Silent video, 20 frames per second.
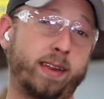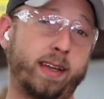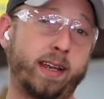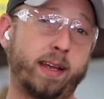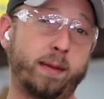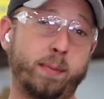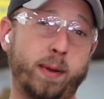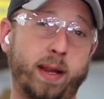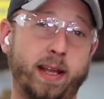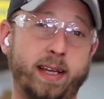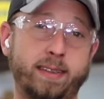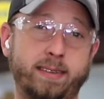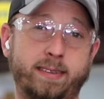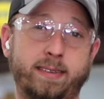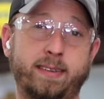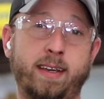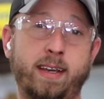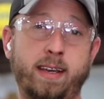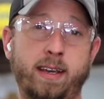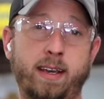in place.
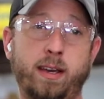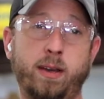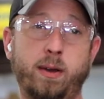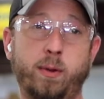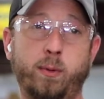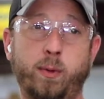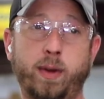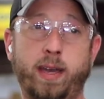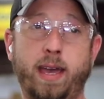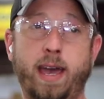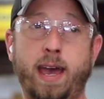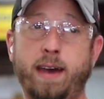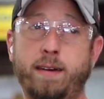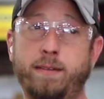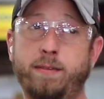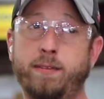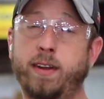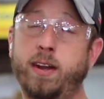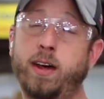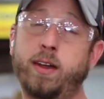We have another